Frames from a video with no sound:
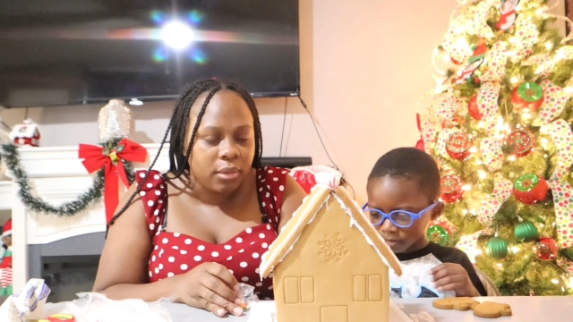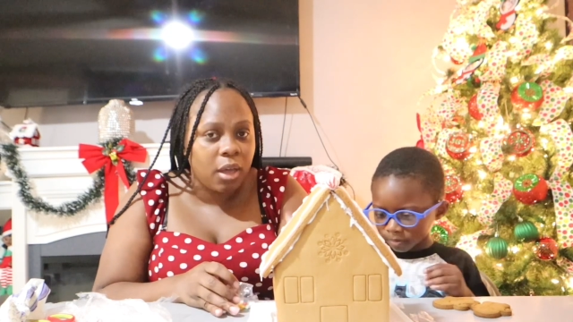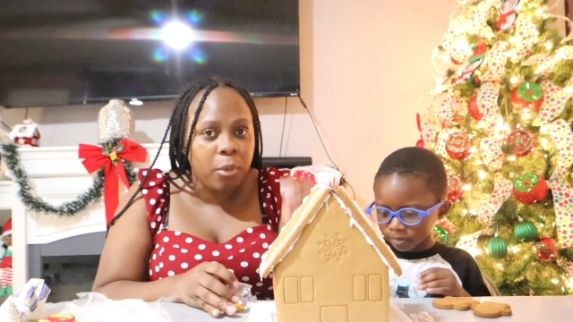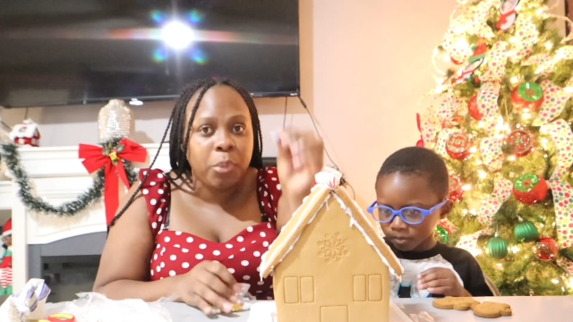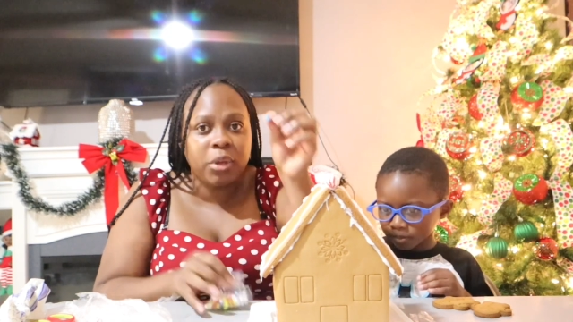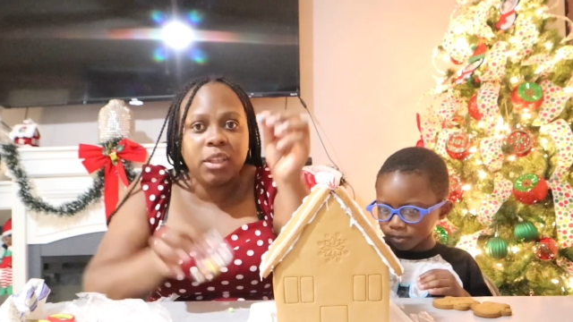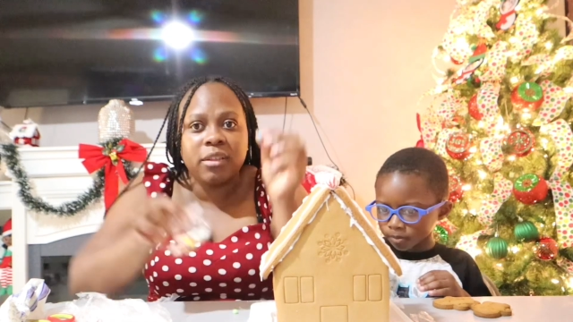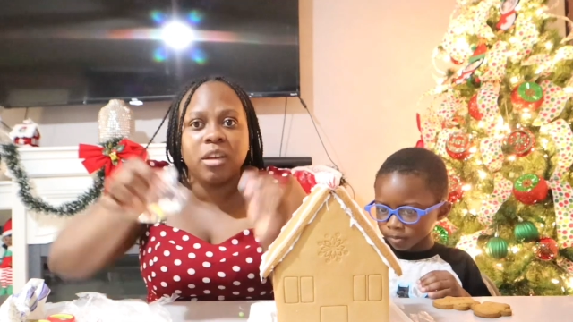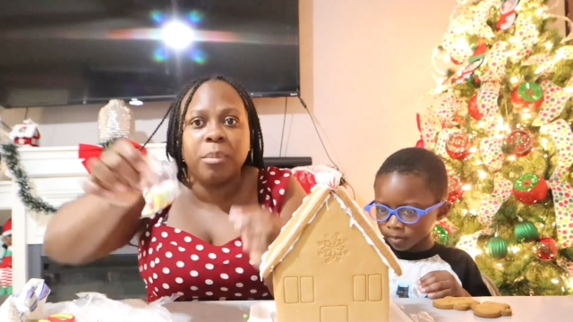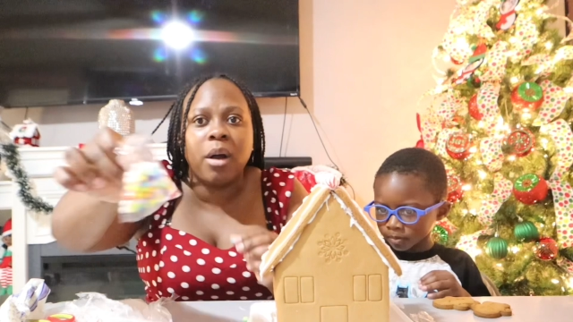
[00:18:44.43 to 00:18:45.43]
Speaker 1: Yeah, we put these
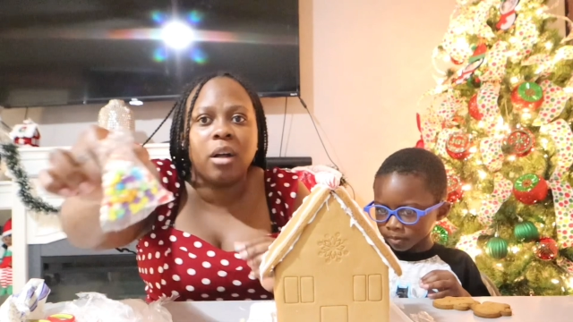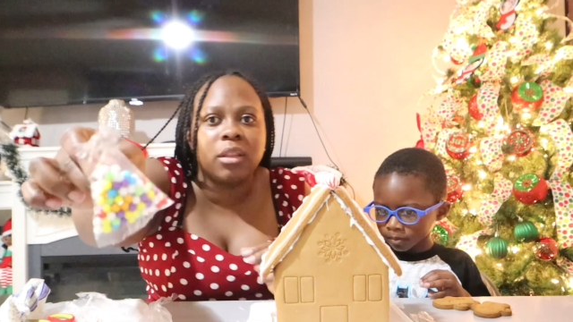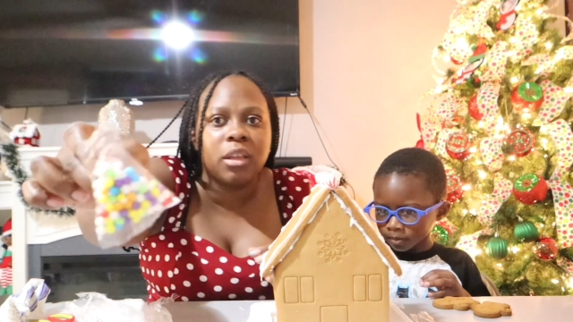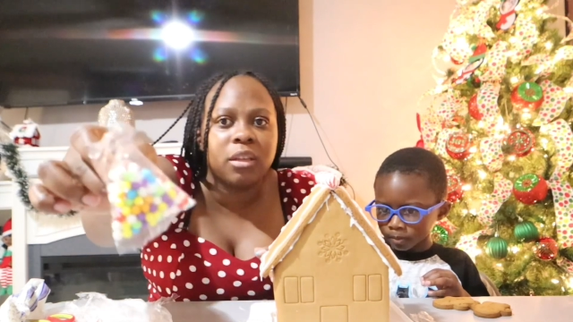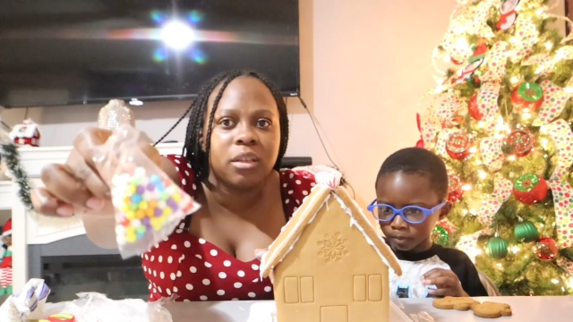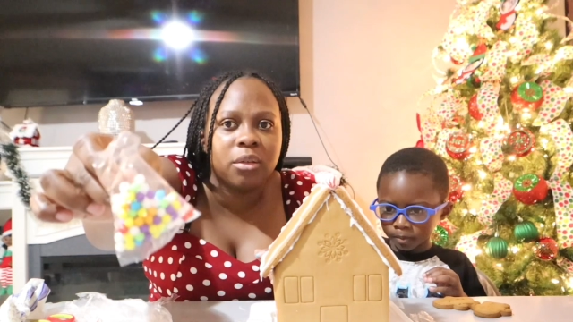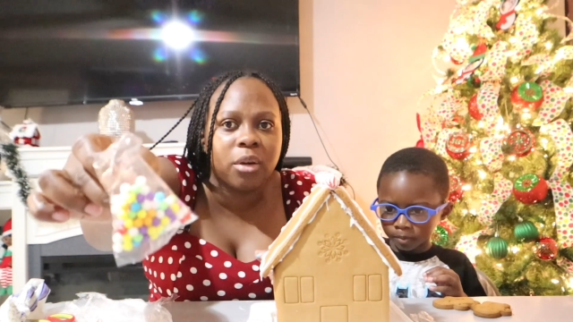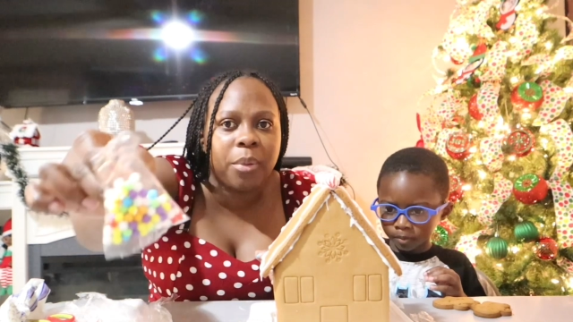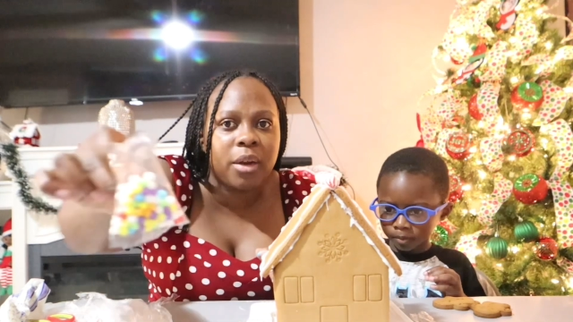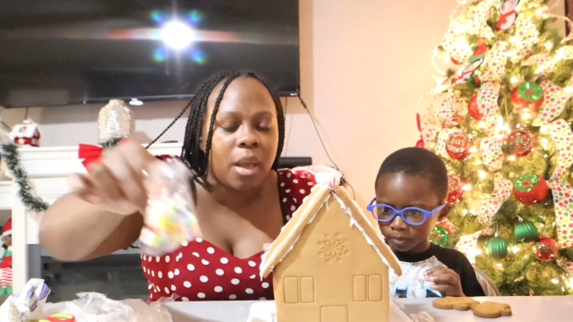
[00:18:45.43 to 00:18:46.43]
little ball thing on the
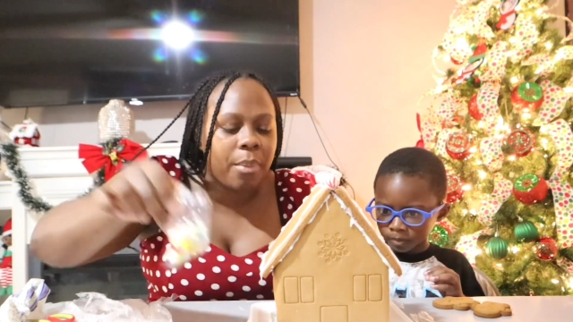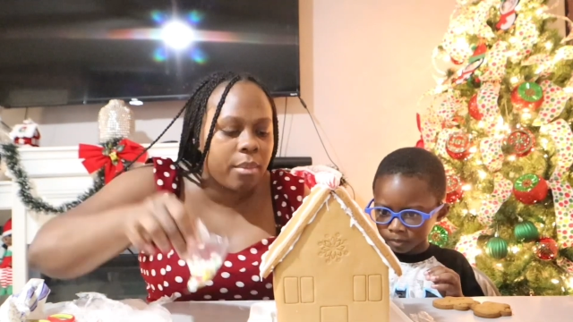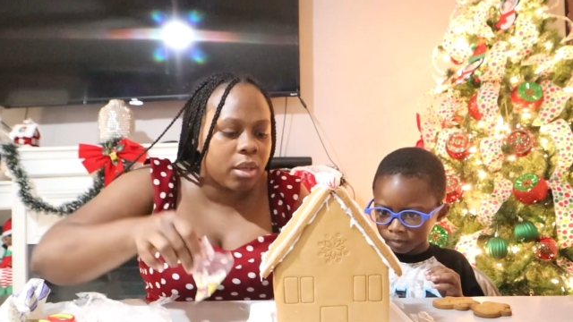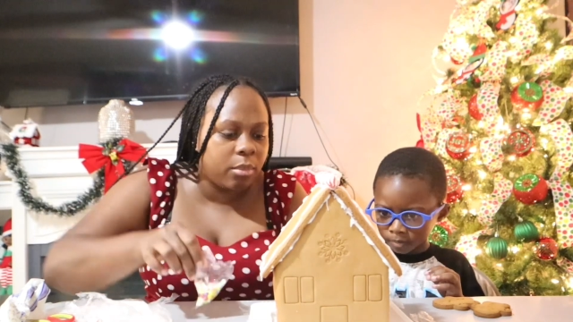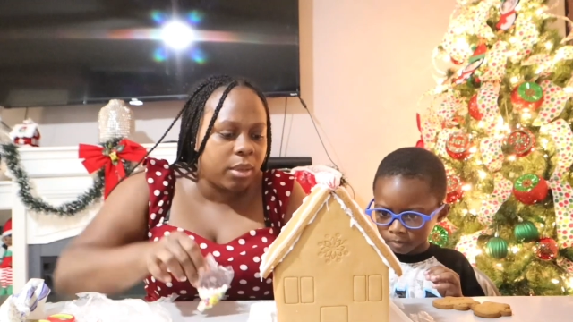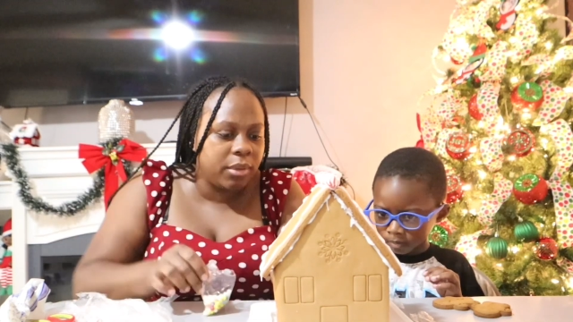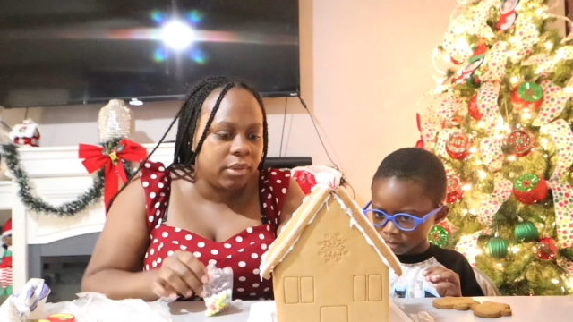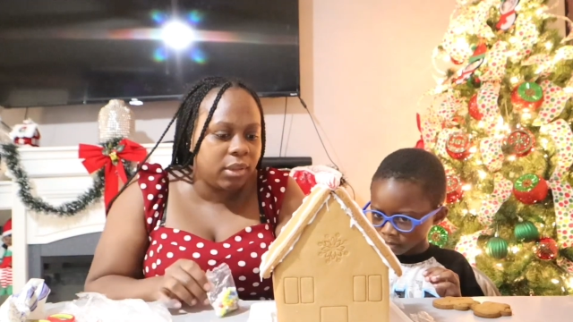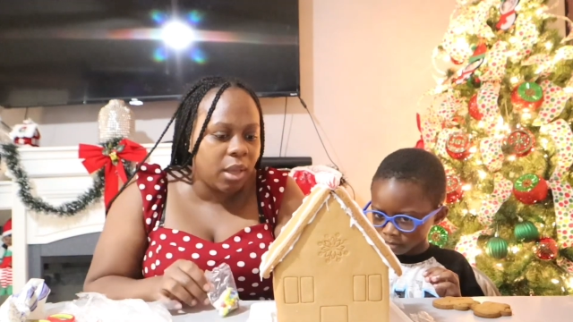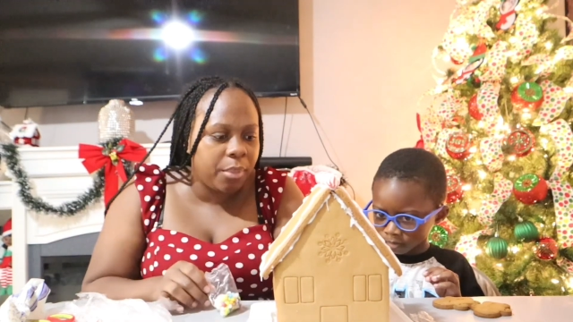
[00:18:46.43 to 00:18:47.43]
door part. Y'all probably gonna be able to
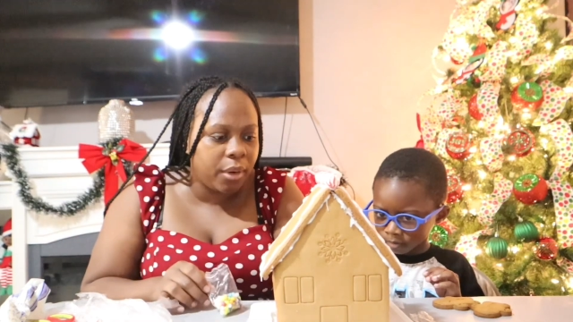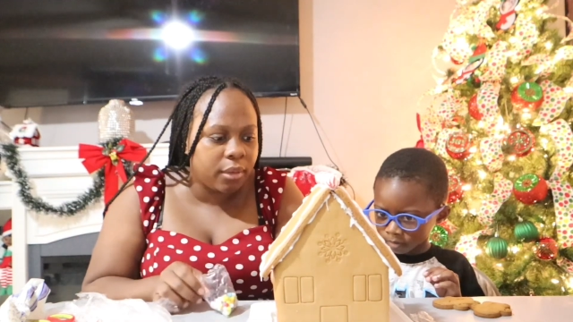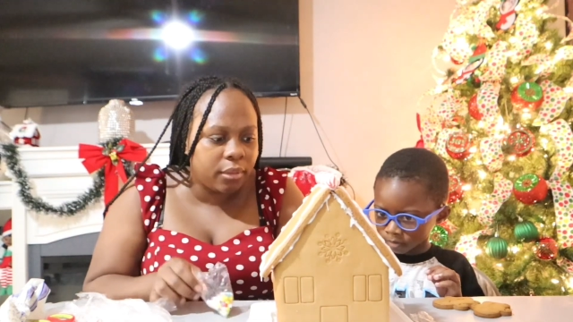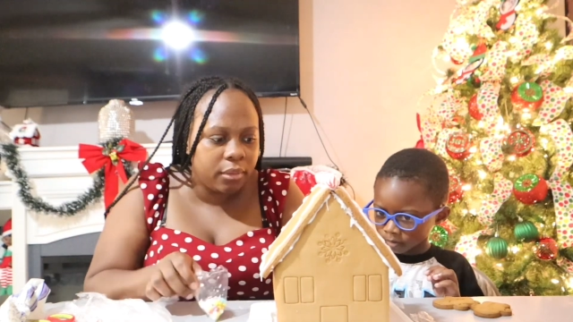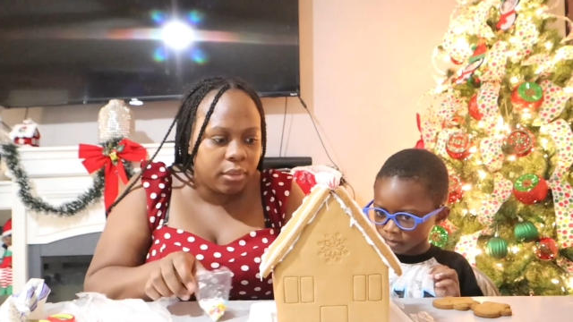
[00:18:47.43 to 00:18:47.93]
see that part.